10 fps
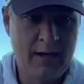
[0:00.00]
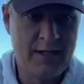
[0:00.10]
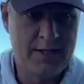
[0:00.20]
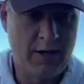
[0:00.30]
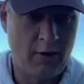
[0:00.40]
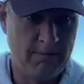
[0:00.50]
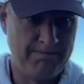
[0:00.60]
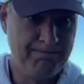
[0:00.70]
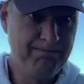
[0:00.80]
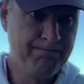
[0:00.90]
So
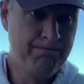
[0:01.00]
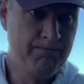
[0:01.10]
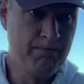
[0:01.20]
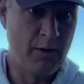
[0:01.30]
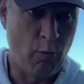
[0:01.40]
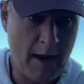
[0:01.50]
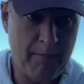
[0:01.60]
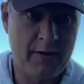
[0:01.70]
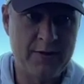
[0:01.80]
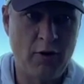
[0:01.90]
the Wright
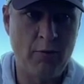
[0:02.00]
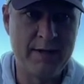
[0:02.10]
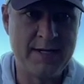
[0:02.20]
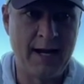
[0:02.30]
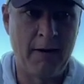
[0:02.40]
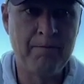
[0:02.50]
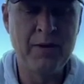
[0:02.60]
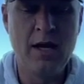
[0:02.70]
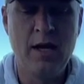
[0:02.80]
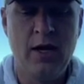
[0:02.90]
Brothers home is there.
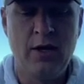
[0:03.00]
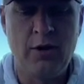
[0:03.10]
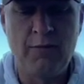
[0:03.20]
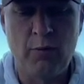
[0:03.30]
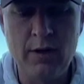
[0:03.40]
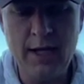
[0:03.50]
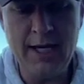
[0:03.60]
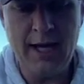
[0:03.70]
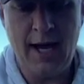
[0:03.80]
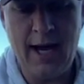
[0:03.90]
You've really
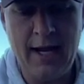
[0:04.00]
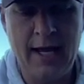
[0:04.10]
got a